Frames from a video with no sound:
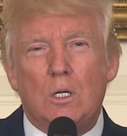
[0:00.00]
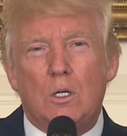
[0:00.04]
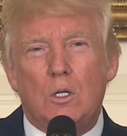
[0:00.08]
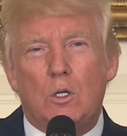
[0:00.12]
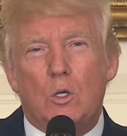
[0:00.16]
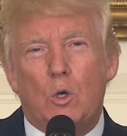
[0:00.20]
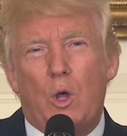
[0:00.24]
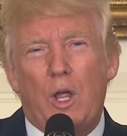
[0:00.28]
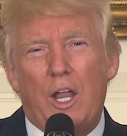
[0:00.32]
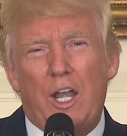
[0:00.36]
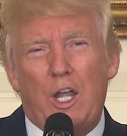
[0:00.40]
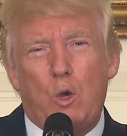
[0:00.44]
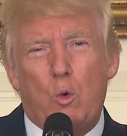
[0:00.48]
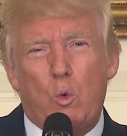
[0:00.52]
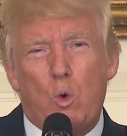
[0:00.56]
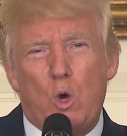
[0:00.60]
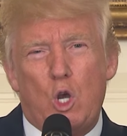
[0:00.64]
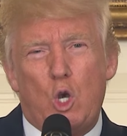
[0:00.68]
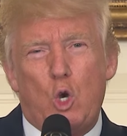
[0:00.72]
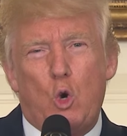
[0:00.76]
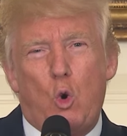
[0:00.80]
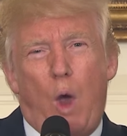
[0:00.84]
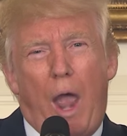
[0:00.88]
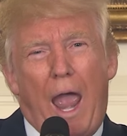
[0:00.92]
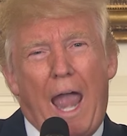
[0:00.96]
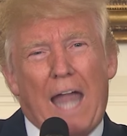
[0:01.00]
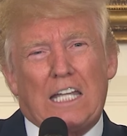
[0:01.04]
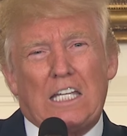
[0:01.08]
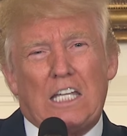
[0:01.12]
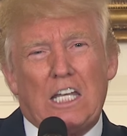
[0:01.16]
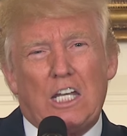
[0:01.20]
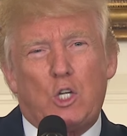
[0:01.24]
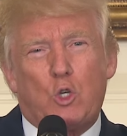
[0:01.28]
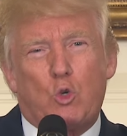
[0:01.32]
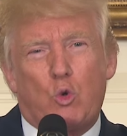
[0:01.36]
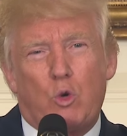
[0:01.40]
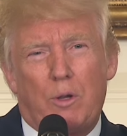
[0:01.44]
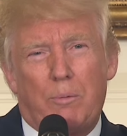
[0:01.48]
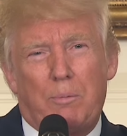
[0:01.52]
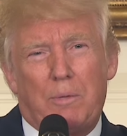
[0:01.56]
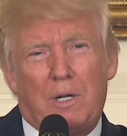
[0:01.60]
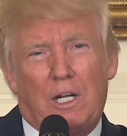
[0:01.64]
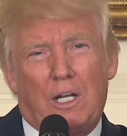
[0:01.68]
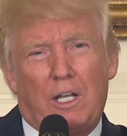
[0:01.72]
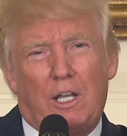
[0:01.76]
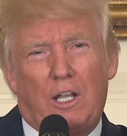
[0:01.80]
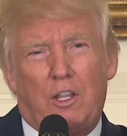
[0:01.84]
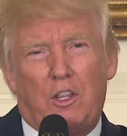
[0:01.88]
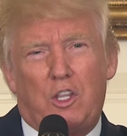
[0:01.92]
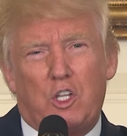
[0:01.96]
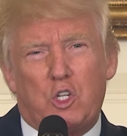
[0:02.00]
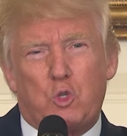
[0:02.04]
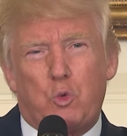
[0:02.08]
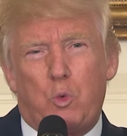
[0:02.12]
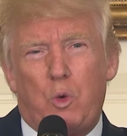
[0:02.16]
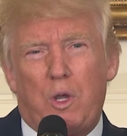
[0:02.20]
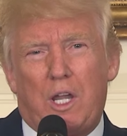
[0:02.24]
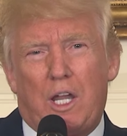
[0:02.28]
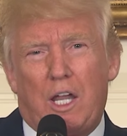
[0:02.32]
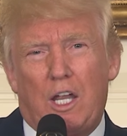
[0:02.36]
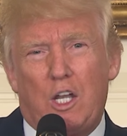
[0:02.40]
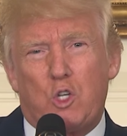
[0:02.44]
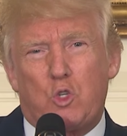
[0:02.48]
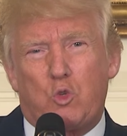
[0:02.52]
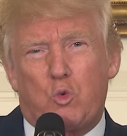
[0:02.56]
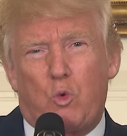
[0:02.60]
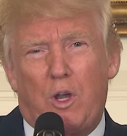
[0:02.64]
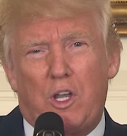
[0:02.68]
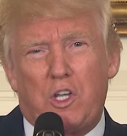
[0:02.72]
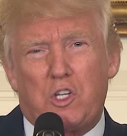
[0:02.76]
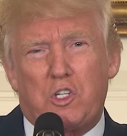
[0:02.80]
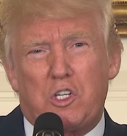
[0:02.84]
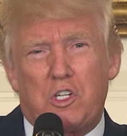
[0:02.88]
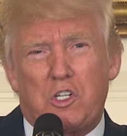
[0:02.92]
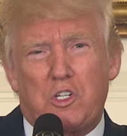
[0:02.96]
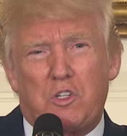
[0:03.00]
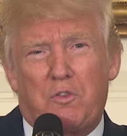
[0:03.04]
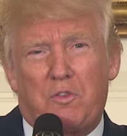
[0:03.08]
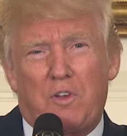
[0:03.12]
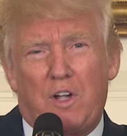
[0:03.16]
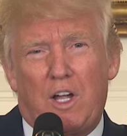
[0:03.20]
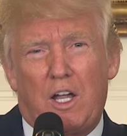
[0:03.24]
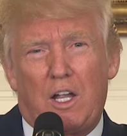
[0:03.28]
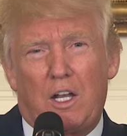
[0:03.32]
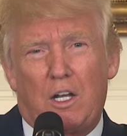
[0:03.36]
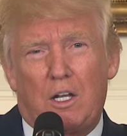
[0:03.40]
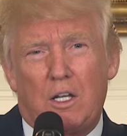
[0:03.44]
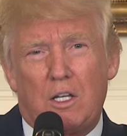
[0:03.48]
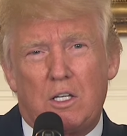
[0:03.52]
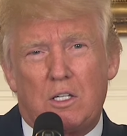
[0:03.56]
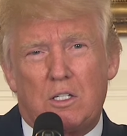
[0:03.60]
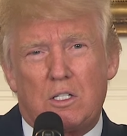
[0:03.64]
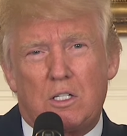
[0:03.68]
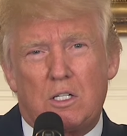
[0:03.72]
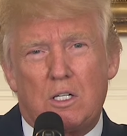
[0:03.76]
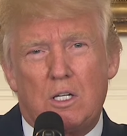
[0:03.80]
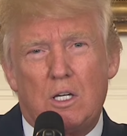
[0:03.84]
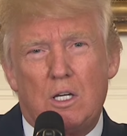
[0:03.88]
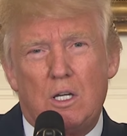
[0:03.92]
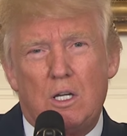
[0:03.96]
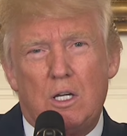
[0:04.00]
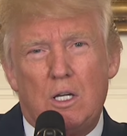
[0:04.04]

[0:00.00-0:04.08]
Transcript: To anyone who acted criminally in this weekend's racist violence,